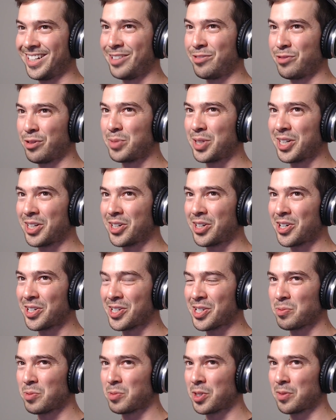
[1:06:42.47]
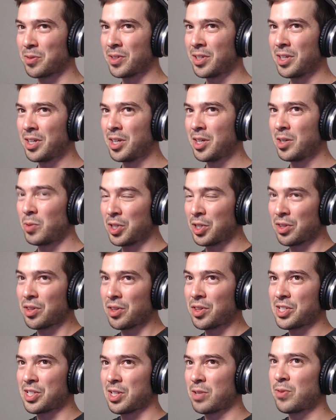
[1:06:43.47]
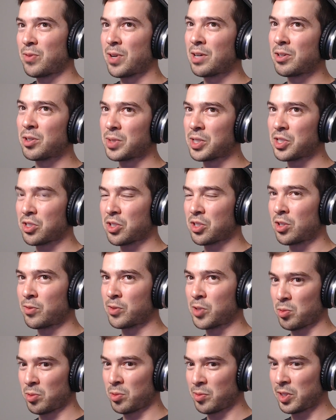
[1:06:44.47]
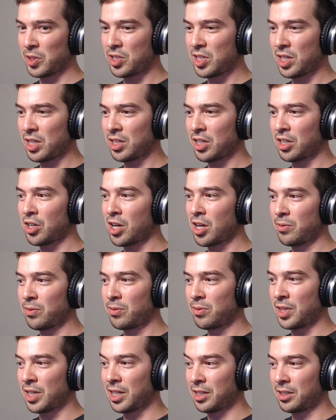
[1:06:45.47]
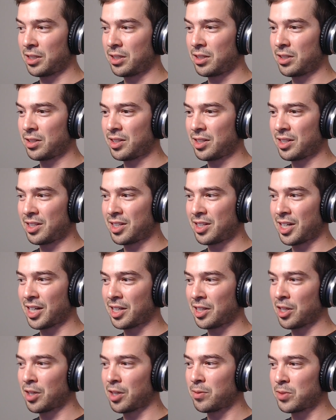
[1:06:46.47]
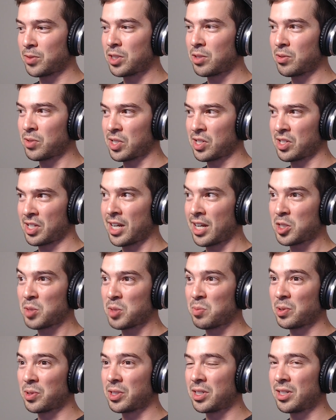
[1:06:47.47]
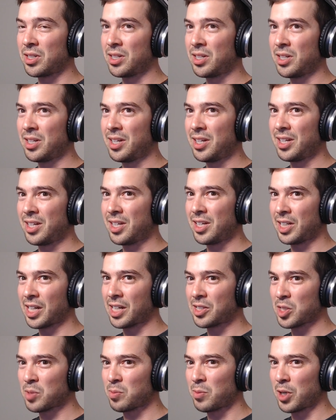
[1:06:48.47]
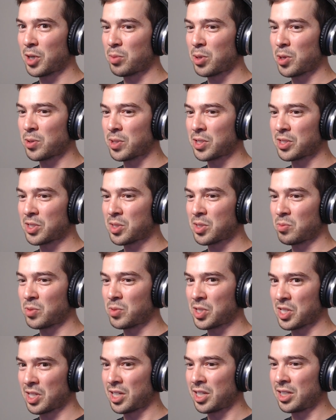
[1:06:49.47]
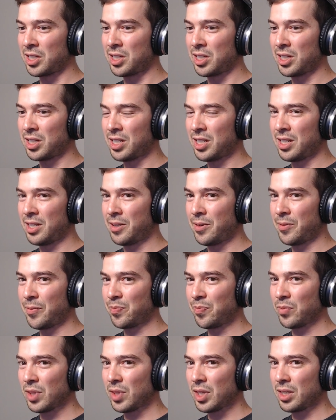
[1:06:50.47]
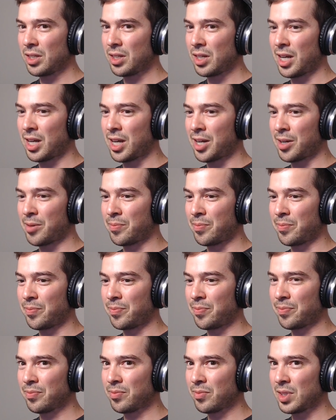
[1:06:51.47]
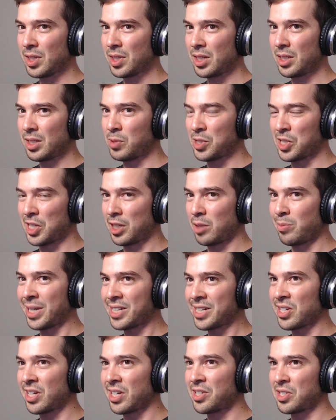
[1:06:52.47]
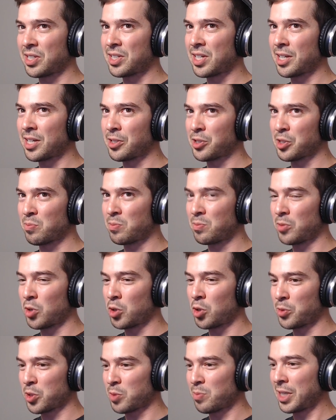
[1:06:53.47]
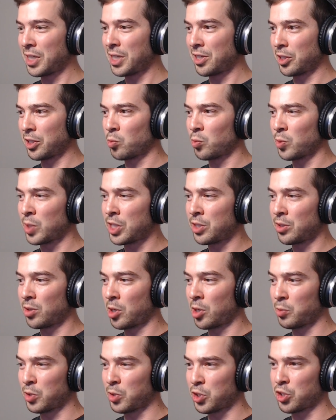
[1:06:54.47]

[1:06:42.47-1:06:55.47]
if I'm being honest, one of one of the things I found when solvers were really taking off that I that I love to use as an exploit against my opponents was like um was like bet sizing tells almost made like a re a